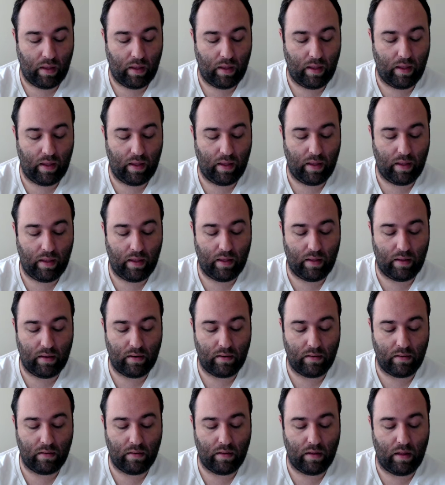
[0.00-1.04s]

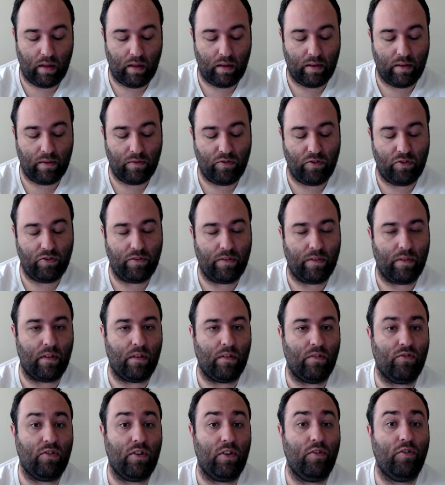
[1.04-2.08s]
and because uh,
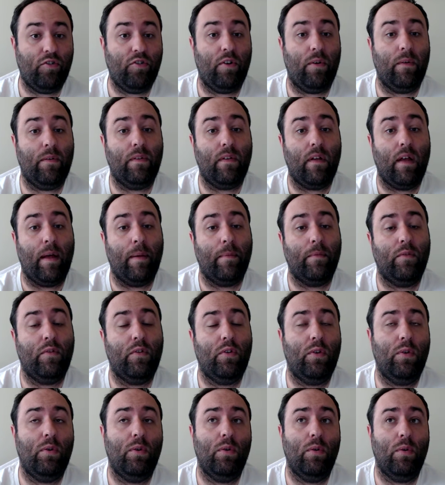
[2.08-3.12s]
she she shows up
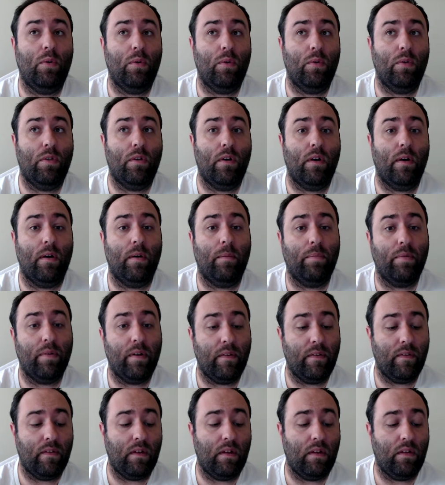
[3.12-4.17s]
to the
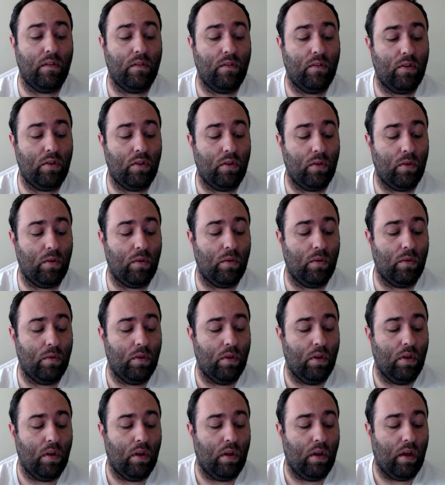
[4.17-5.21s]
prison to
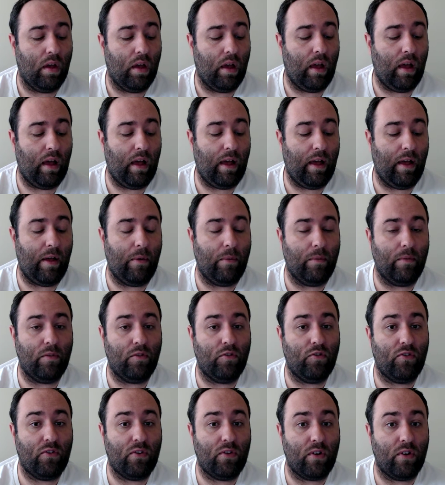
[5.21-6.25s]
uh,
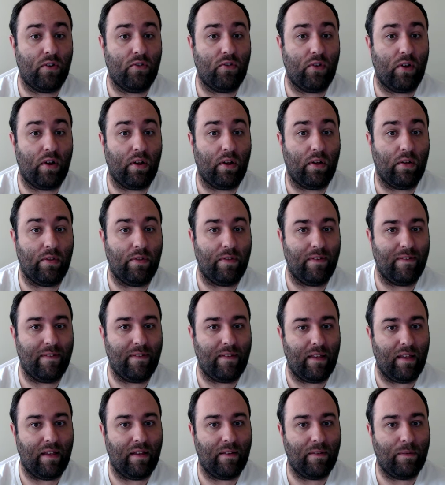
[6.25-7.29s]
search all the
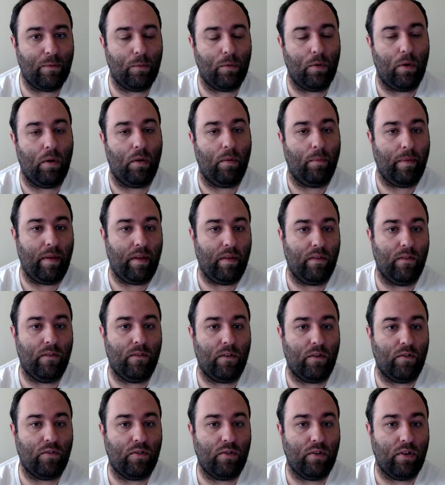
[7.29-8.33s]
cells, well, mainly
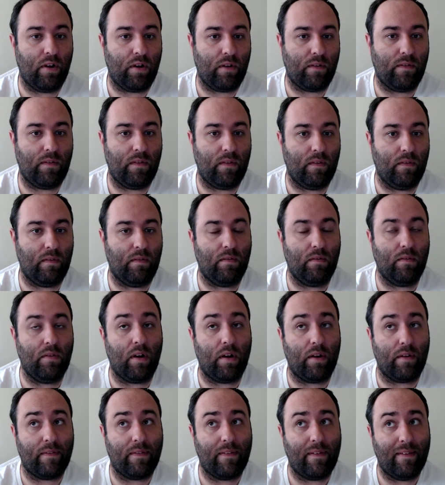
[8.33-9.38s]
search Dark's
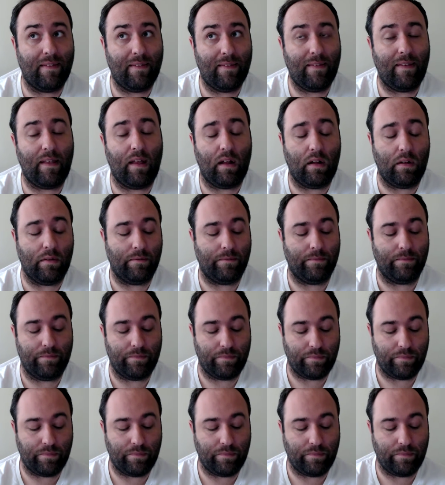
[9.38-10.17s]
Dark's cell.